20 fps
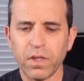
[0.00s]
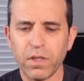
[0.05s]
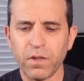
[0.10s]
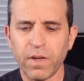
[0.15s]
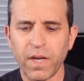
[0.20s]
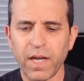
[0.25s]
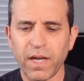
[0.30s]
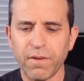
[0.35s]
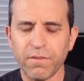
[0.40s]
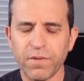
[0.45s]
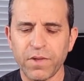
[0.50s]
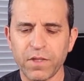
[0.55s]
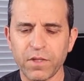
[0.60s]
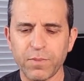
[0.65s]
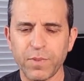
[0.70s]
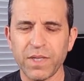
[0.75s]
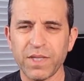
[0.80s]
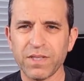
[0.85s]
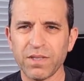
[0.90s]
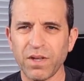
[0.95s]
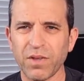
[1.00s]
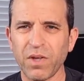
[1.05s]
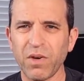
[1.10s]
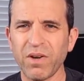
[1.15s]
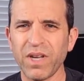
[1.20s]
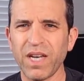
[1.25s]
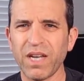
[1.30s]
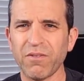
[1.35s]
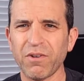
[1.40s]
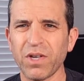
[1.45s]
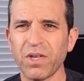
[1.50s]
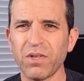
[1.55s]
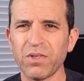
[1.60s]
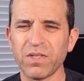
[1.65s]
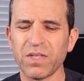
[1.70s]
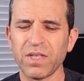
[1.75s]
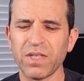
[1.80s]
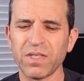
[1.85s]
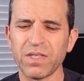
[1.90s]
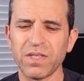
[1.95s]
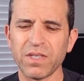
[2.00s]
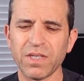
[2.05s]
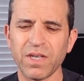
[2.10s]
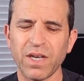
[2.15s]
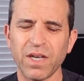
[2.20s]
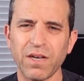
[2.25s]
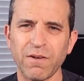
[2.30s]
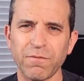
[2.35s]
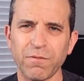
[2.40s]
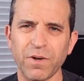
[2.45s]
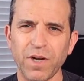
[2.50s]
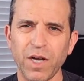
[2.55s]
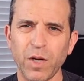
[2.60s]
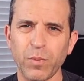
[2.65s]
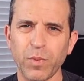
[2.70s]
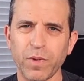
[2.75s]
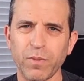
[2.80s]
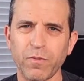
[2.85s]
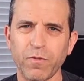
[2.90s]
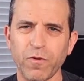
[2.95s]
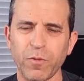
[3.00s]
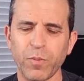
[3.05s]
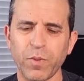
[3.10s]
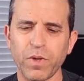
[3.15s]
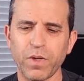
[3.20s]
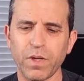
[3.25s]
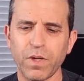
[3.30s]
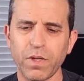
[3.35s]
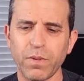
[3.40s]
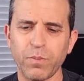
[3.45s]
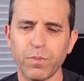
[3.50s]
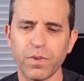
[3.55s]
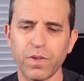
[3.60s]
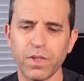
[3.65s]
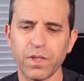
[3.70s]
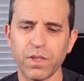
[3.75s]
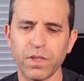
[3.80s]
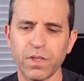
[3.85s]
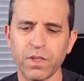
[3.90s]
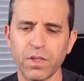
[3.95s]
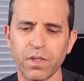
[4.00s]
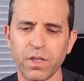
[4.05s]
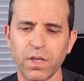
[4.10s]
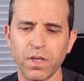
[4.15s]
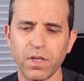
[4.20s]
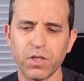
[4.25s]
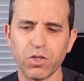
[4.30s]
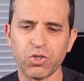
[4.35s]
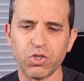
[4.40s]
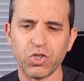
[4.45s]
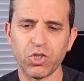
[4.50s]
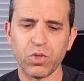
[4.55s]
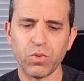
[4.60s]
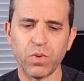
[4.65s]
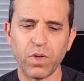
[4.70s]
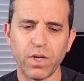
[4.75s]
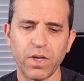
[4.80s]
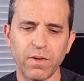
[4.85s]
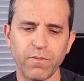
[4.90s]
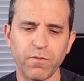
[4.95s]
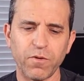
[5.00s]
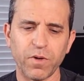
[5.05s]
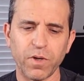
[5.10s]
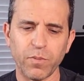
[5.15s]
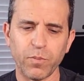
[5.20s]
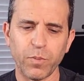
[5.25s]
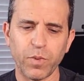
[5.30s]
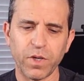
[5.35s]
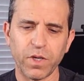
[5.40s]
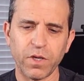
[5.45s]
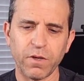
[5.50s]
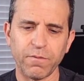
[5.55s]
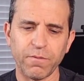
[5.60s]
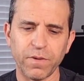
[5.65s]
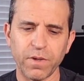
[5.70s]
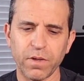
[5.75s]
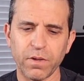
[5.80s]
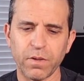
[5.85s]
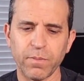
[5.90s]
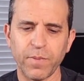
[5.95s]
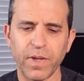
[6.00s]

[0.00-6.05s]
You have this piece, although I never use it. This is kind of for helping for put on, putting uh, your shoe on, put, putting your finger